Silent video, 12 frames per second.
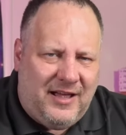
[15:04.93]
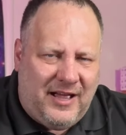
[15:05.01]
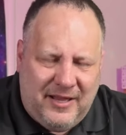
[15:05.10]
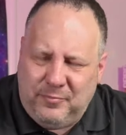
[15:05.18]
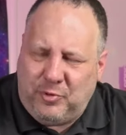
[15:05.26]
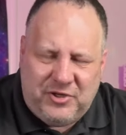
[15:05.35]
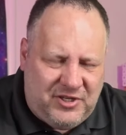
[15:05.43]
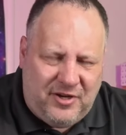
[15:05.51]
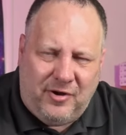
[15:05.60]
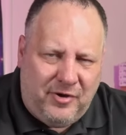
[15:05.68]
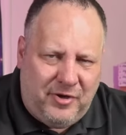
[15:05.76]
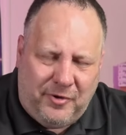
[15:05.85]
I
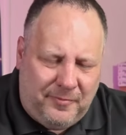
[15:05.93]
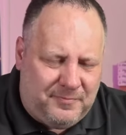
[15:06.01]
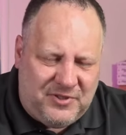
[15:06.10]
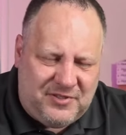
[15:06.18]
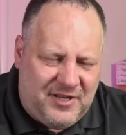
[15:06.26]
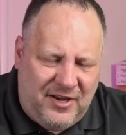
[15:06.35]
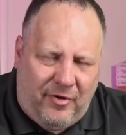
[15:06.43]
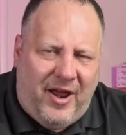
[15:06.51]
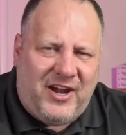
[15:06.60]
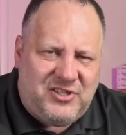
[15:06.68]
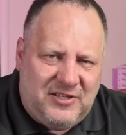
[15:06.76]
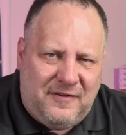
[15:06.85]
appreciate all your just
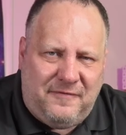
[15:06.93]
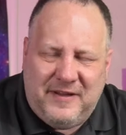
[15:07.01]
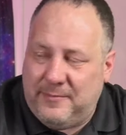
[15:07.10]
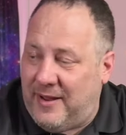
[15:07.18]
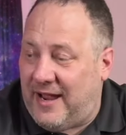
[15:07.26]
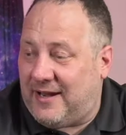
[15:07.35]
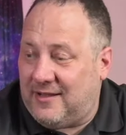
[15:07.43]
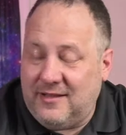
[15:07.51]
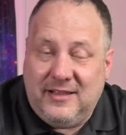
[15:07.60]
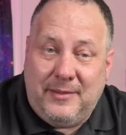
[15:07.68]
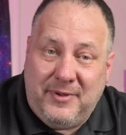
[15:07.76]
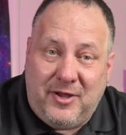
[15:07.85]
interaction and feedback.
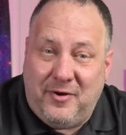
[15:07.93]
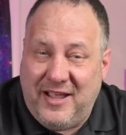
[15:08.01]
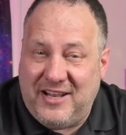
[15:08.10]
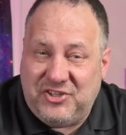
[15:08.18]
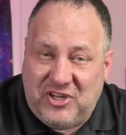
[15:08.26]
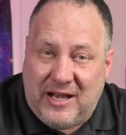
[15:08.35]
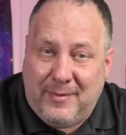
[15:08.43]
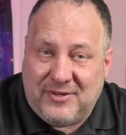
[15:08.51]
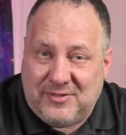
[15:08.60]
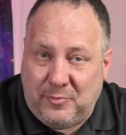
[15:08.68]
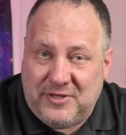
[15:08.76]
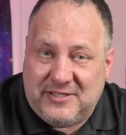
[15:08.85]
Let me go ahead and chat
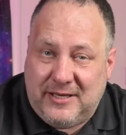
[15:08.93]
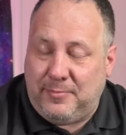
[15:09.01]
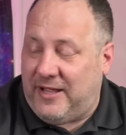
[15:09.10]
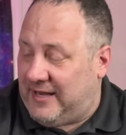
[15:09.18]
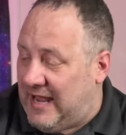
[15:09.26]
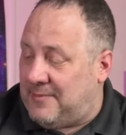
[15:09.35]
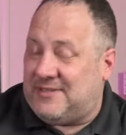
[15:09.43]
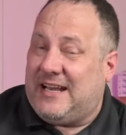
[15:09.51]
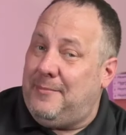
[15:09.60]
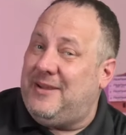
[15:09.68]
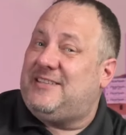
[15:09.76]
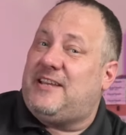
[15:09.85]
about some recently played games. And
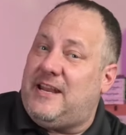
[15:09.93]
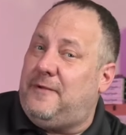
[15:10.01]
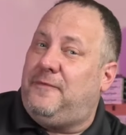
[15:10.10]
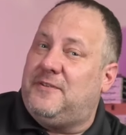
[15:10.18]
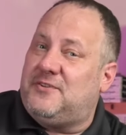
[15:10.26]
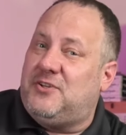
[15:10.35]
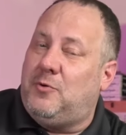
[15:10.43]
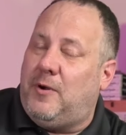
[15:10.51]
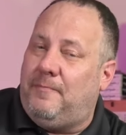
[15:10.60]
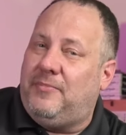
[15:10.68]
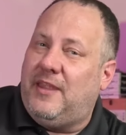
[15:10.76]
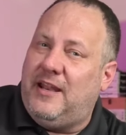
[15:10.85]
I'm excited for this new
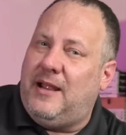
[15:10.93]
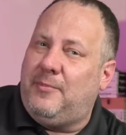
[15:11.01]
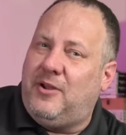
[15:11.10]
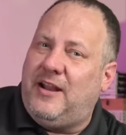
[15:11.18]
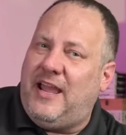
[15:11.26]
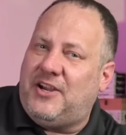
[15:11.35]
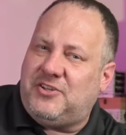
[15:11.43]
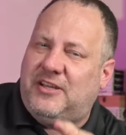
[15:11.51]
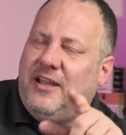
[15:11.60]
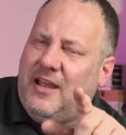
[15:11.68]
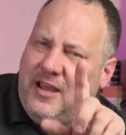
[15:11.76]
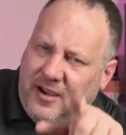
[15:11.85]
one. And I'm going to
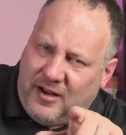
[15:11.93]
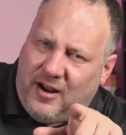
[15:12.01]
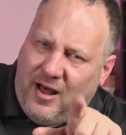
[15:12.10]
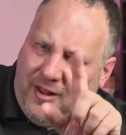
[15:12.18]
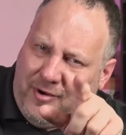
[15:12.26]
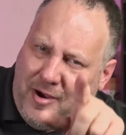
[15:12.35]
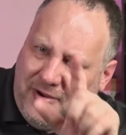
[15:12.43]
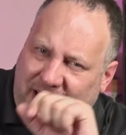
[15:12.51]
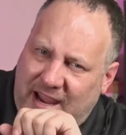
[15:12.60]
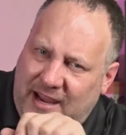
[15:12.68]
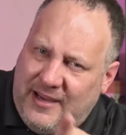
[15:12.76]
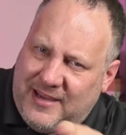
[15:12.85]
actually, I'm going to holler out,
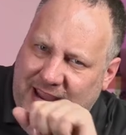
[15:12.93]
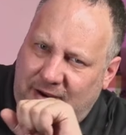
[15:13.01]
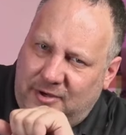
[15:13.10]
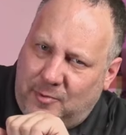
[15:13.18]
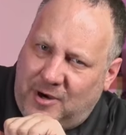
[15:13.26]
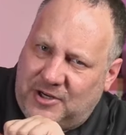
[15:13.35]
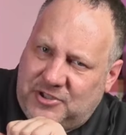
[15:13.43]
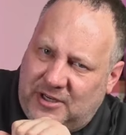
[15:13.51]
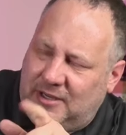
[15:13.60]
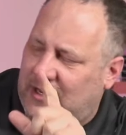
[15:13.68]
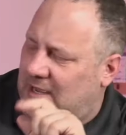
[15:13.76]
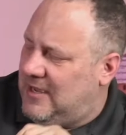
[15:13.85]
Kay, Kay, are you
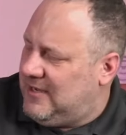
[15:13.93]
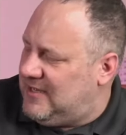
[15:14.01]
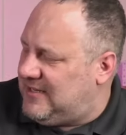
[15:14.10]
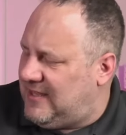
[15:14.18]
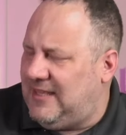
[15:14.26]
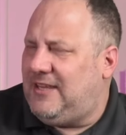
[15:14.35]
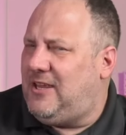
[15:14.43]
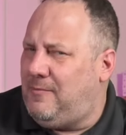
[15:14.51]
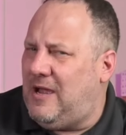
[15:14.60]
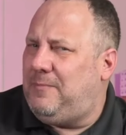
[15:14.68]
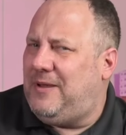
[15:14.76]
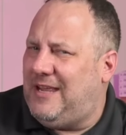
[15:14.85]
watching? Because I think you
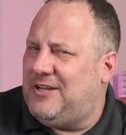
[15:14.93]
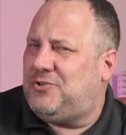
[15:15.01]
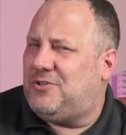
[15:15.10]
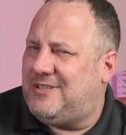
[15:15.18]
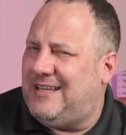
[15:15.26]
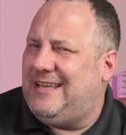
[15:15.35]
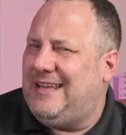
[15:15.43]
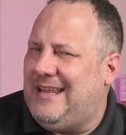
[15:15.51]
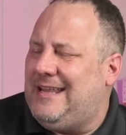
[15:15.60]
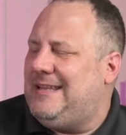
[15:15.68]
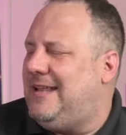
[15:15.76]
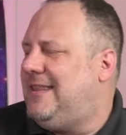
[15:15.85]
might be interested
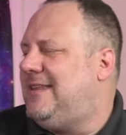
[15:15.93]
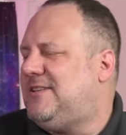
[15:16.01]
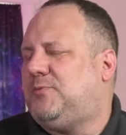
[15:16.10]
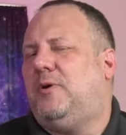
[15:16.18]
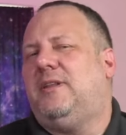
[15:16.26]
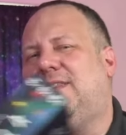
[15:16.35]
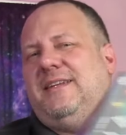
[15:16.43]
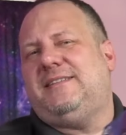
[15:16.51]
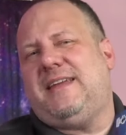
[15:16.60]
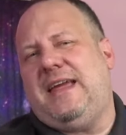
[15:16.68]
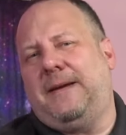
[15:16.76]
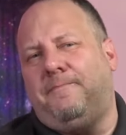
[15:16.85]
in this one.
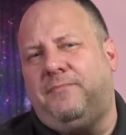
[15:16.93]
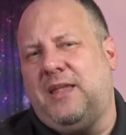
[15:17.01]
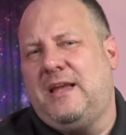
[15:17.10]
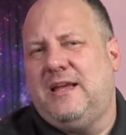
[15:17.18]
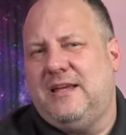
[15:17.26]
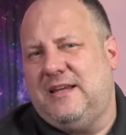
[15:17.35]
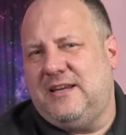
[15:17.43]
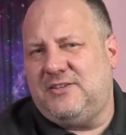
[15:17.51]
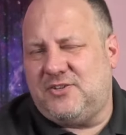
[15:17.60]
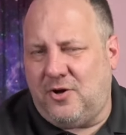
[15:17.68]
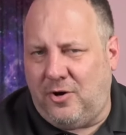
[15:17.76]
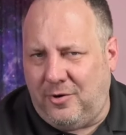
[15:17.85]
This game
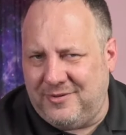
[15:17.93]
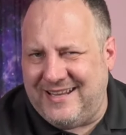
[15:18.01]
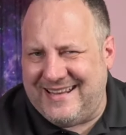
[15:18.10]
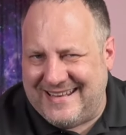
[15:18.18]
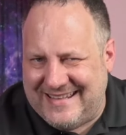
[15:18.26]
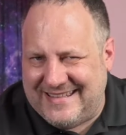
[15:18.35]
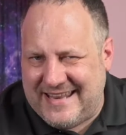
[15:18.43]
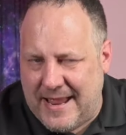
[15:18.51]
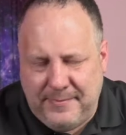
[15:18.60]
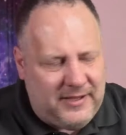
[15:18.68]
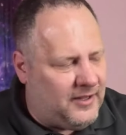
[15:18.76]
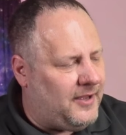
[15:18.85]
is called
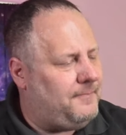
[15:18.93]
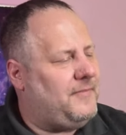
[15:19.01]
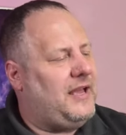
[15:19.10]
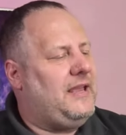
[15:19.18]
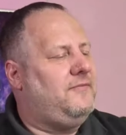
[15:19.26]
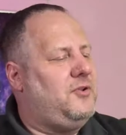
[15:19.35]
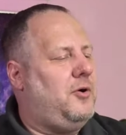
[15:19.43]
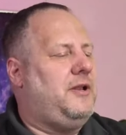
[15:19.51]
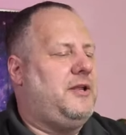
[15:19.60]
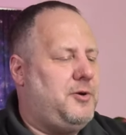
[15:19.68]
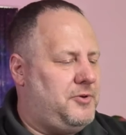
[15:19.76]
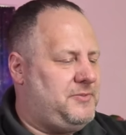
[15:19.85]
Nebula. I have no
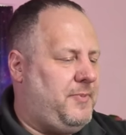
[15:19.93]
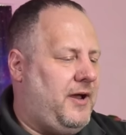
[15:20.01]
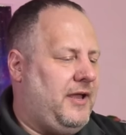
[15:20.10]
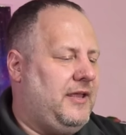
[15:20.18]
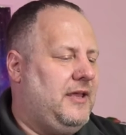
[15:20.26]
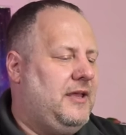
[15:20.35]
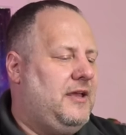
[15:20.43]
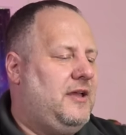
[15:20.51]
idea who it's by.